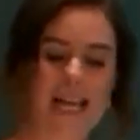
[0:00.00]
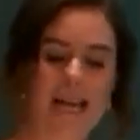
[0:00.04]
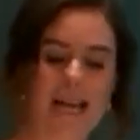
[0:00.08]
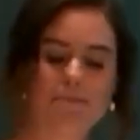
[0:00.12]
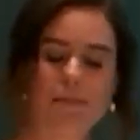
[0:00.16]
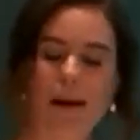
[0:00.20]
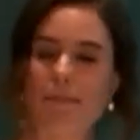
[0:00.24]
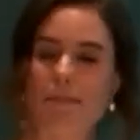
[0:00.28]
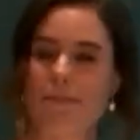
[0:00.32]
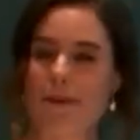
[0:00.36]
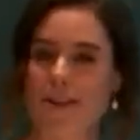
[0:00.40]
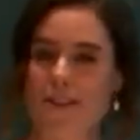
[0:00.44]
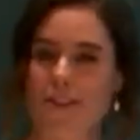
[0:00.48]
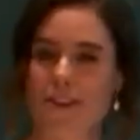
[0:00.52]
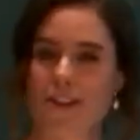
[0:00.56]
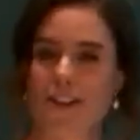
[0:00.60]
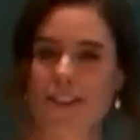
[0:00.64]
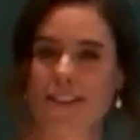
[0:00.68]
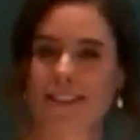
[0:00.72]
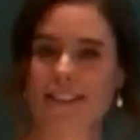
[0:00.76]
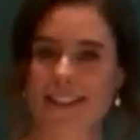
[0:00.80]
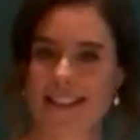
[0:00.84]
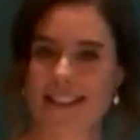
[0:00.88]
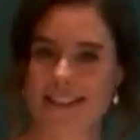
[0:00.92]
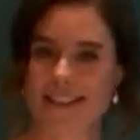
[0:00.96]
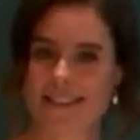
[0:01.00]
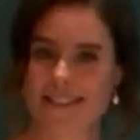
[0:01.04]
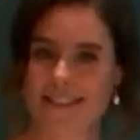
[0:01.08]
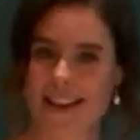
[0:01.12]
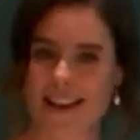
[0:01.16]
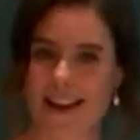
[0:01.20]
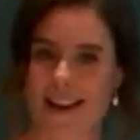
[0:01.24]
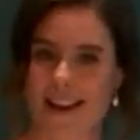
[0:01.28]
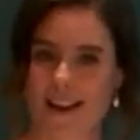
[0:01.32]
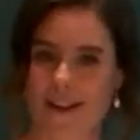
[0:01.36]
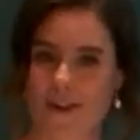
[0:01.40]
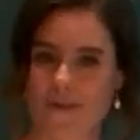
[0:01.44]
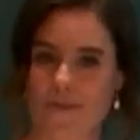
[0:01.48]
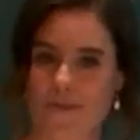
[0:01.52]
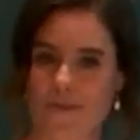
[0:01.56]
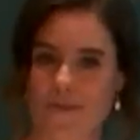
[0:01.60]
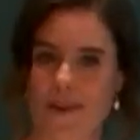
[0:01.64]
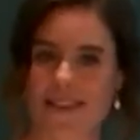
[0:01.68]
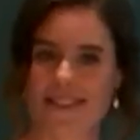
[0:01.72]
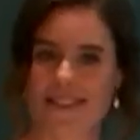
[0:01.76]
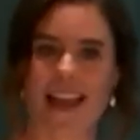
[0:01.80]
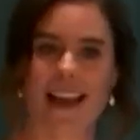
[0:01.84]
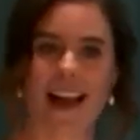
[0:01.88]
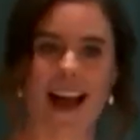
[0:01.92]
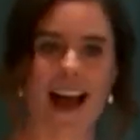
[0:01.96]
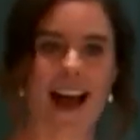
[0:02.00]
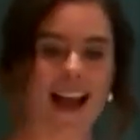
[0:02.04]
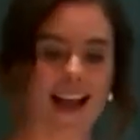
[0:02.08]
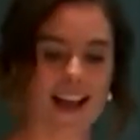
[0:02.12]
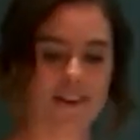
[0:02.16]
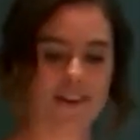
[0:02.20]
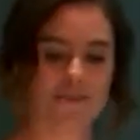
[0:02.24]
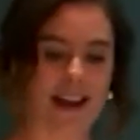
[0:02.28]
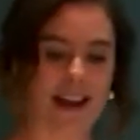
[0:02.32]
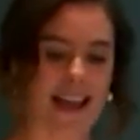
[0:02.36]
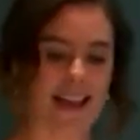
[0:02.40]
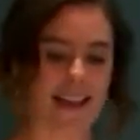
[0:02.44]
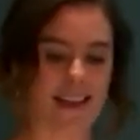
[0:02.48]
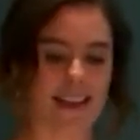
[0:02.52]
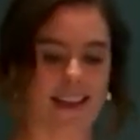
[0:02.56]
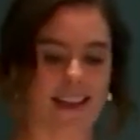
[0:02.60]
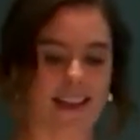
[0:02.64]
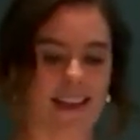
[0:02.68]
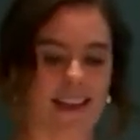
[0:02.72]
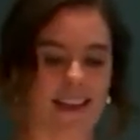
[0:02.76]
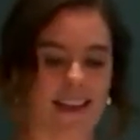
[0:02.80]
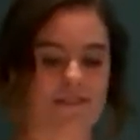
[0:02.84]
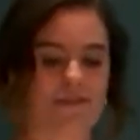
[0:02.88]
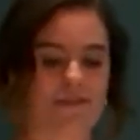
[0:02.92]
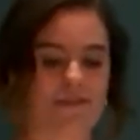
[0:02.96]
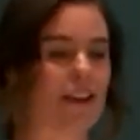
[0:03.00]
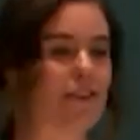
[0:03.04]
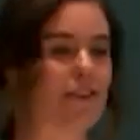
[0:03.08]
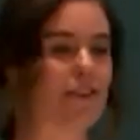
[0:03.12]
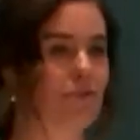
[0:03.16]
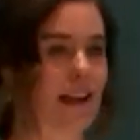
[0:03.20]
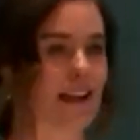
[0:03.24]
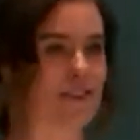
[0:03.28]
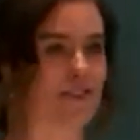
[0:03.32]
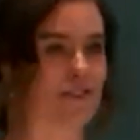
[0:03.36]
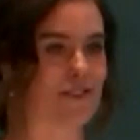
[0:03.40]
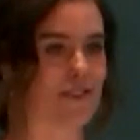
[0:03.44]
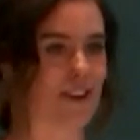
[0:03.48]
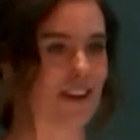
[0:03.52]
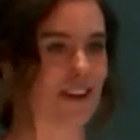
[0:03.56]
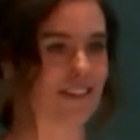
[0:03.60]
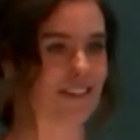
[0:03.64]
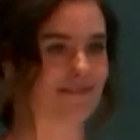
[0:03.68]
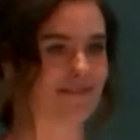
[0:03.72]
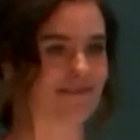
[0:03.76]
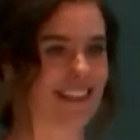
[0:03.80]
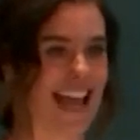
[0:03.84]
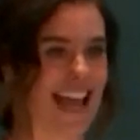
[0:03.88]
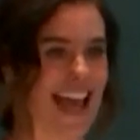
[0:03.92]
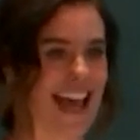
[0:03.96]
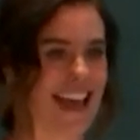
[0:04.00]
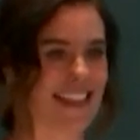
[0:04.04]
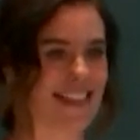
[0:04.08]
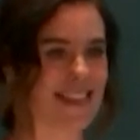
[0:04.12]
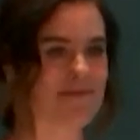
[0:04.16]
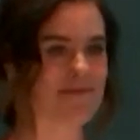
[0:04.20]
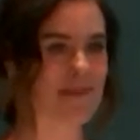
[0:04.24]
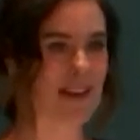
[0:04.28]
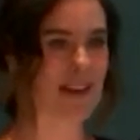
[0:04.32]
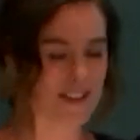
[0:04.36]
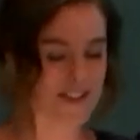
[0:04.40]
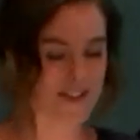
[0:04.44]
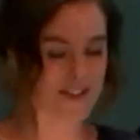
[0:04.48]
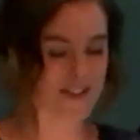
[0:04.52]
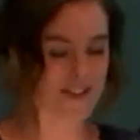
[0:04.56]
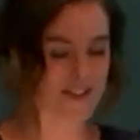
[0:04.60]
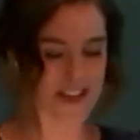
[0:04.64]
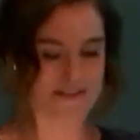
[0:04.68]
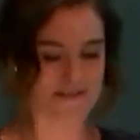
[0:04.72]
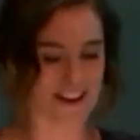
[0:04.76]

My mother, Linda, was a high-ranking fundraiser at the Michael J.